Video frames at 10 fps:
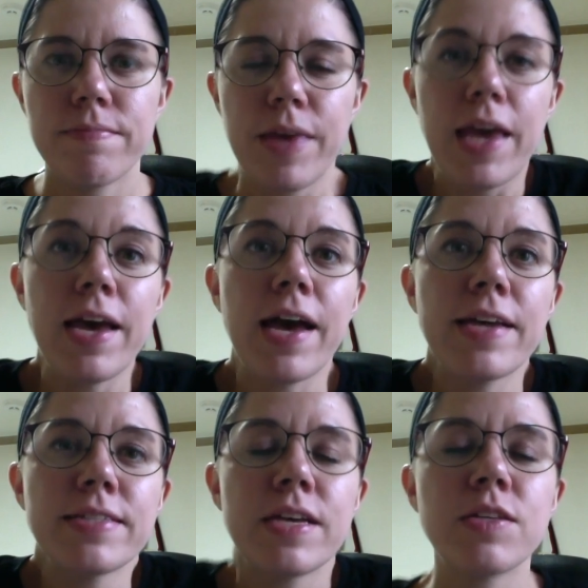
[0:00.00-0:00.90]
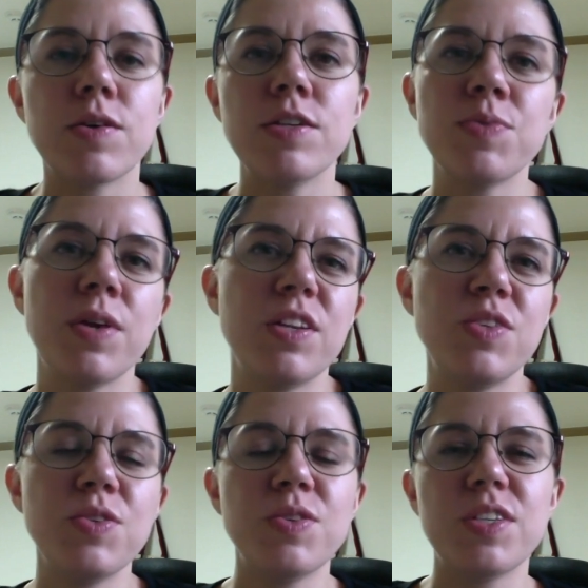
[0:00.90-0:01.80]
Hey guys, so I just want to
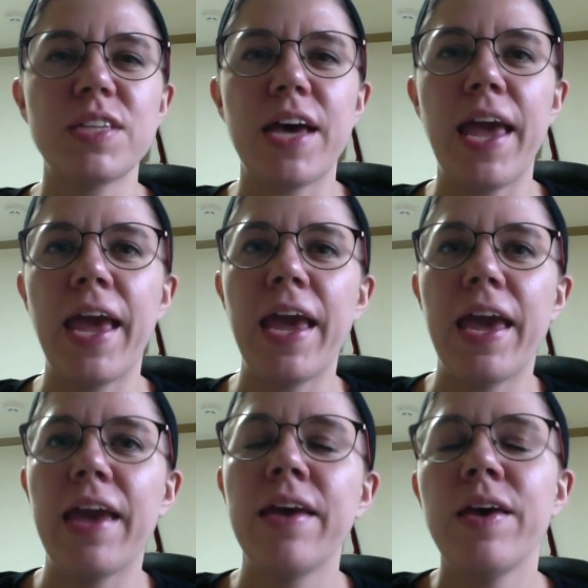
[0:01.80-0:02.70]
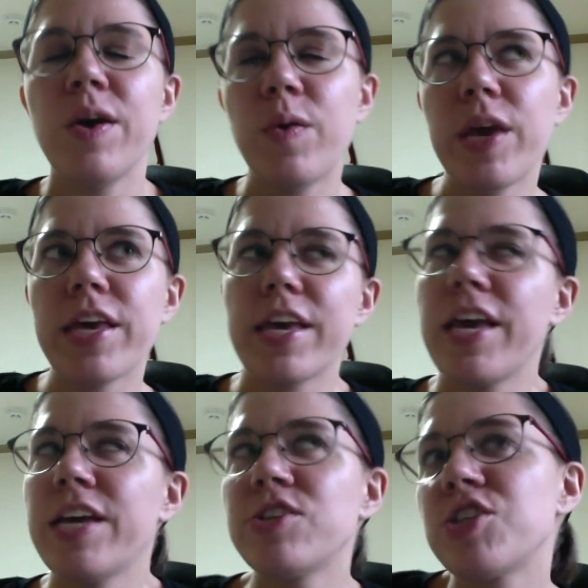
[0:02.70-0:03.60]
do just a
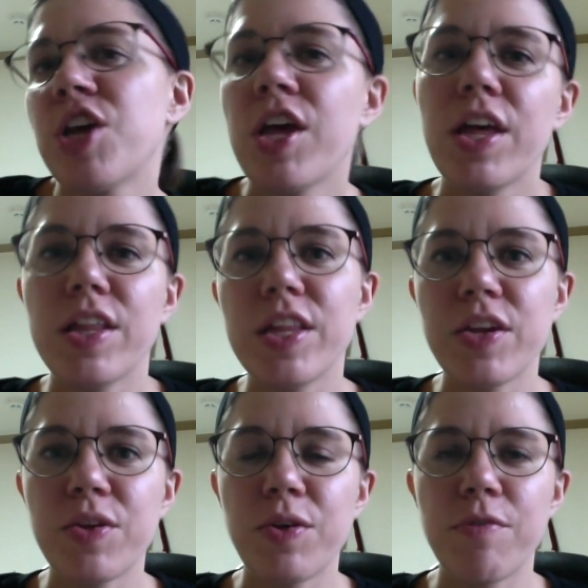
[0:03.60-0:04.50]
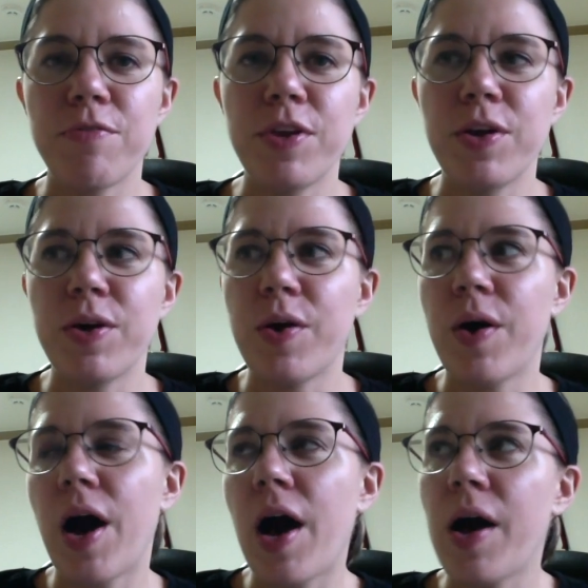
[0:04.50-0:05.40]
quick-ish little video.
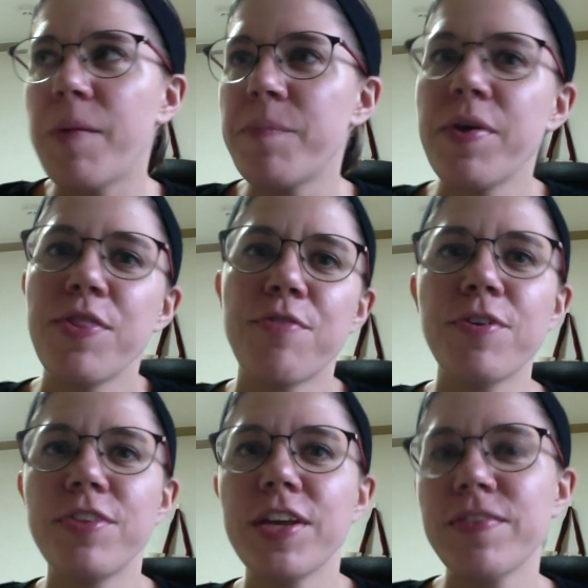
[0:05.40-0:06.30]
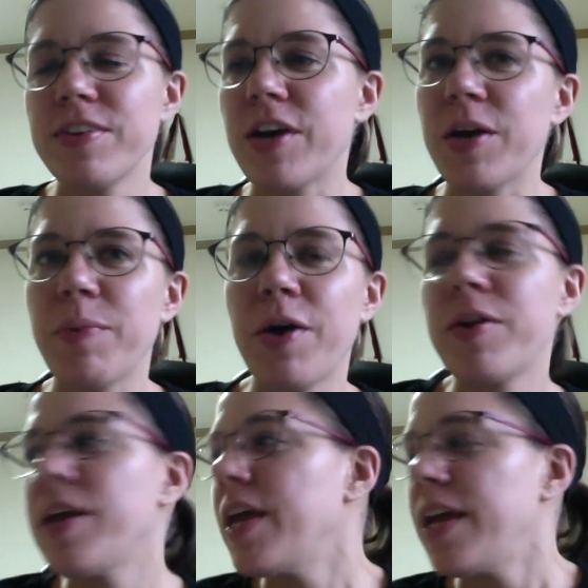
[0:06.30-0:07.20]
The first thing I'm going to talk about
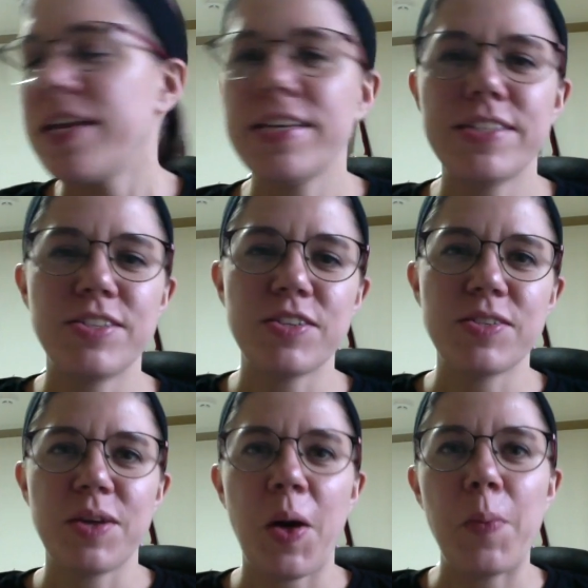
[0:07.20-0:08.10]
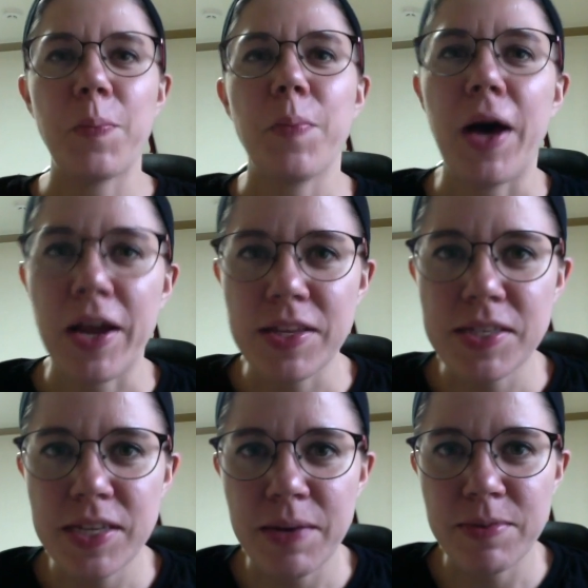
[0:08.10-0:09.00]
is just,
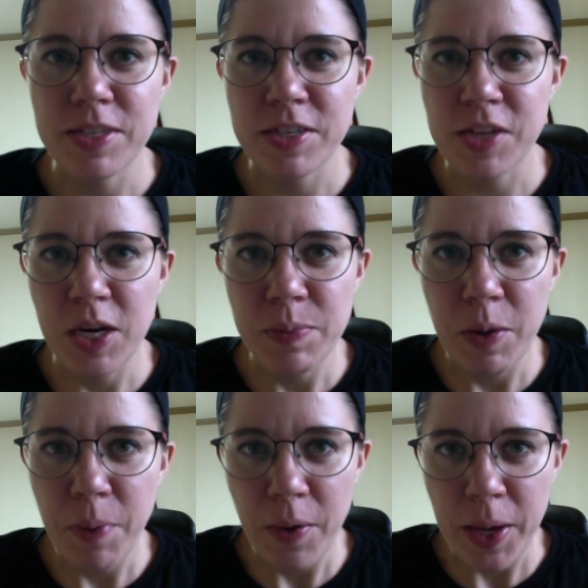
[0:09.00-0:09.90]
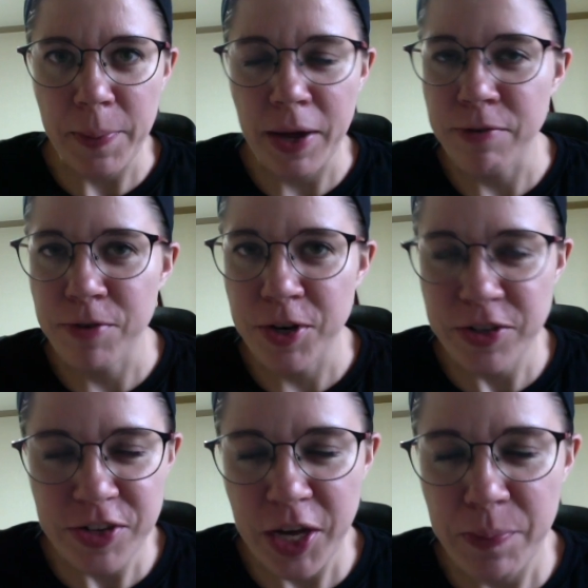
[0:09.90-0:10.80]
honestly, I'm just going to talk about Pokemon for
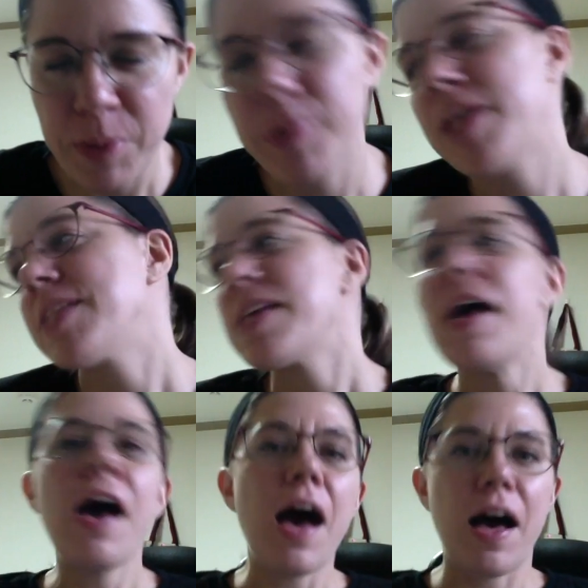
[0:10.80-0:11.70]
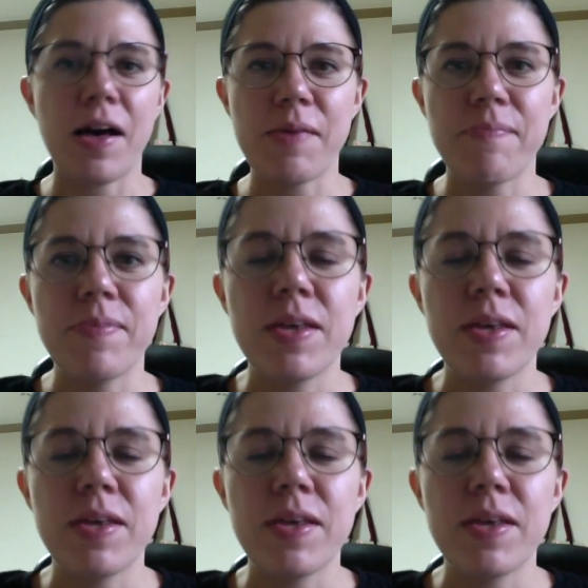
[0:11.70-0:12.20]
just a couple minutes. Um,